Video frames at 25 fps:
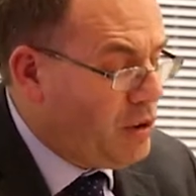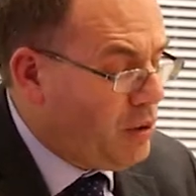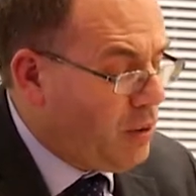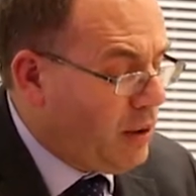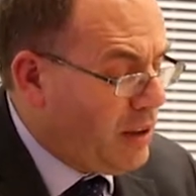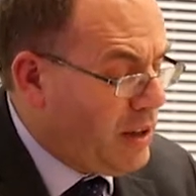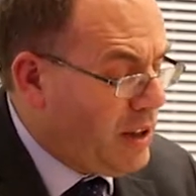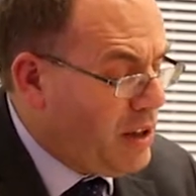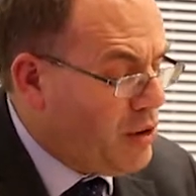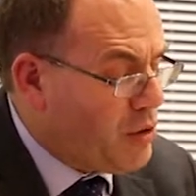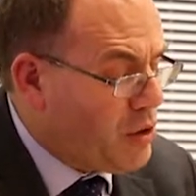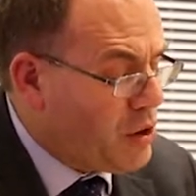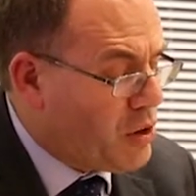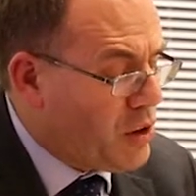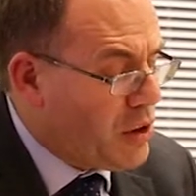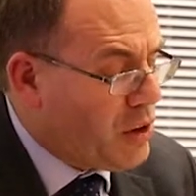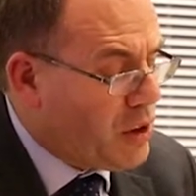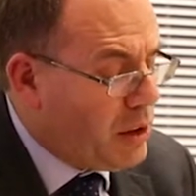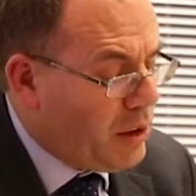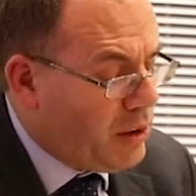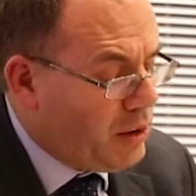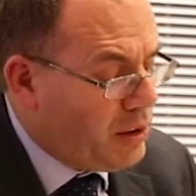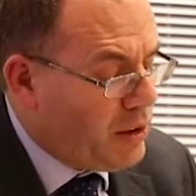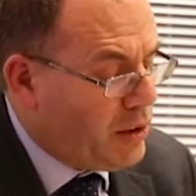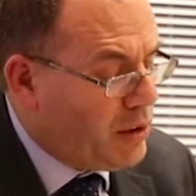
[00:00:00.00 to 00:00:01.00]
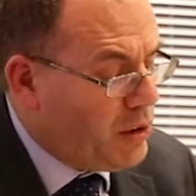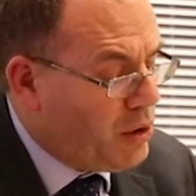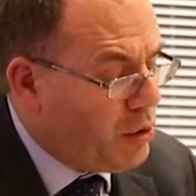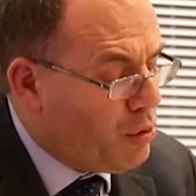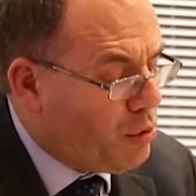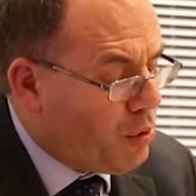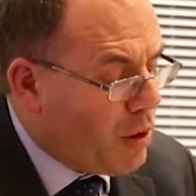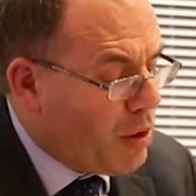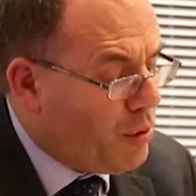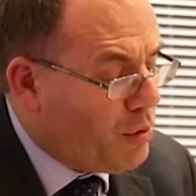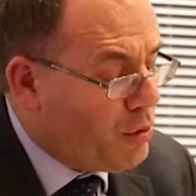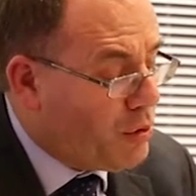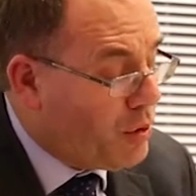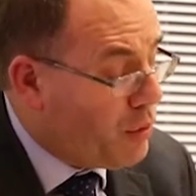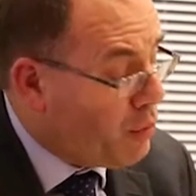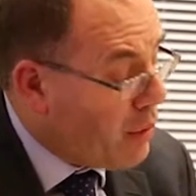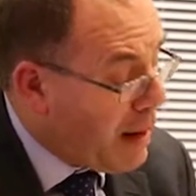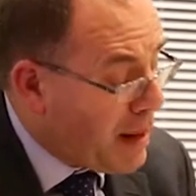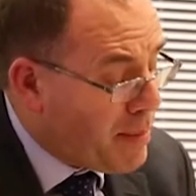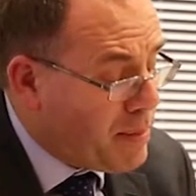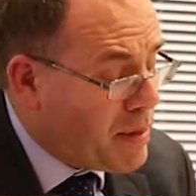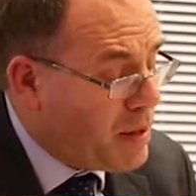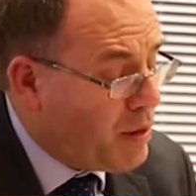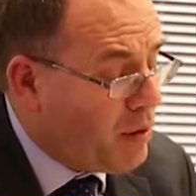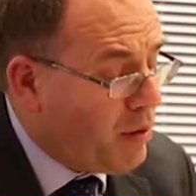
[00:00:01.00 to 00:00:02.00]
quite interesting to look at the
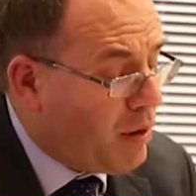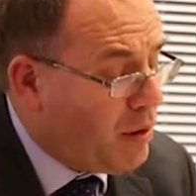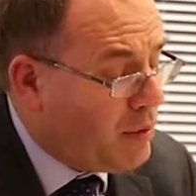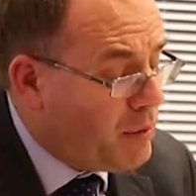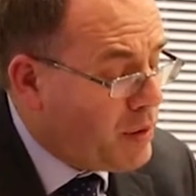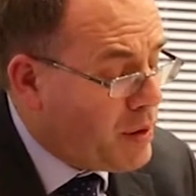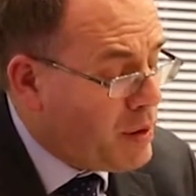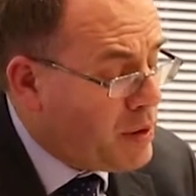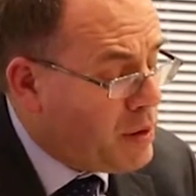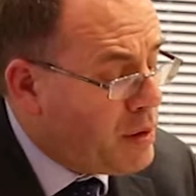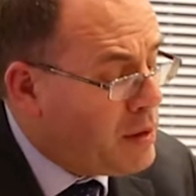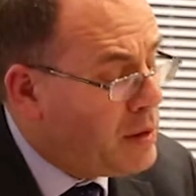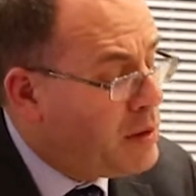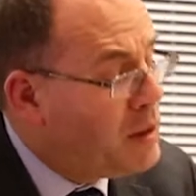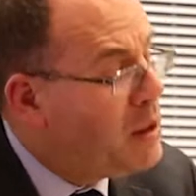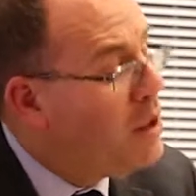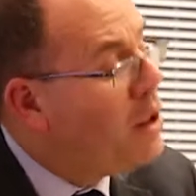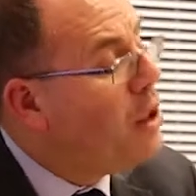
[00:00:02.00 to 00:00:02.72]
rapid growth in the